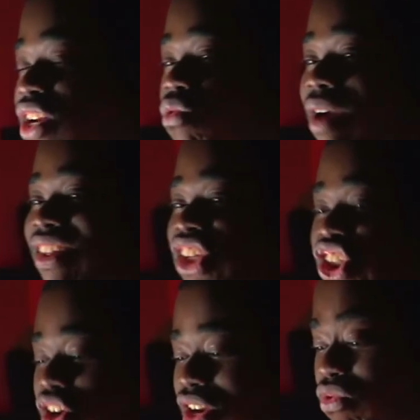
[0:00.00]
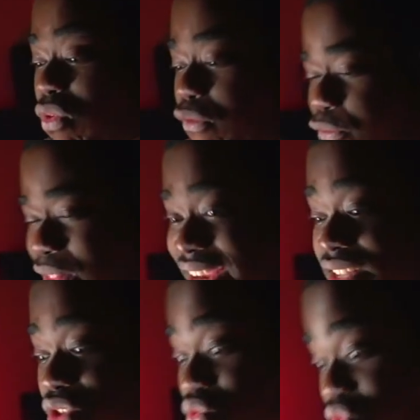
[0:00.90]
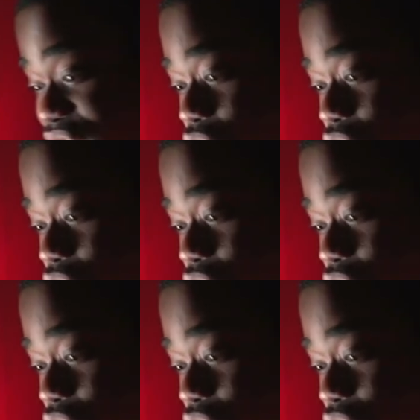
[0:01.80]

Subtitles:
way that's starting to reflect the real